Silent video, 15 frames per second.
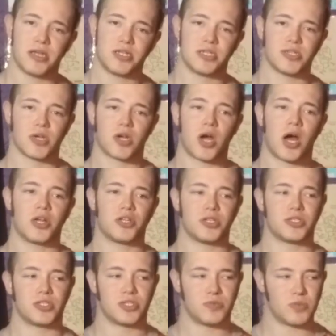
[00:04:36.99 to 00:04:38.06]
and she's
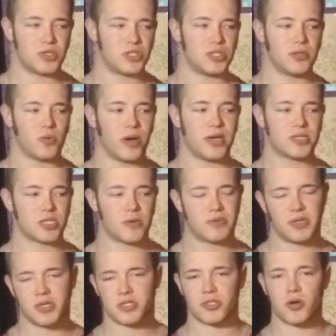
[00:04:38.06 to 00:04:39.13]
unconscious, and when she wakes up,
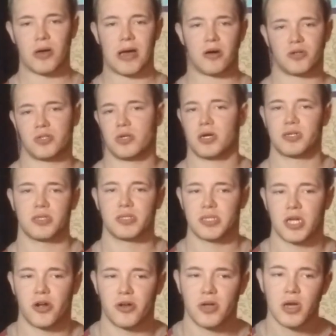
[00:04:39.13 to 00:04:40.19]
she doesn't know how she got to this
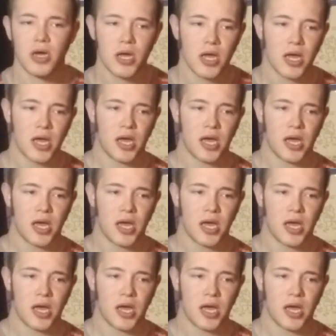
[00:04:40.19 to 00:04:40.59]
area,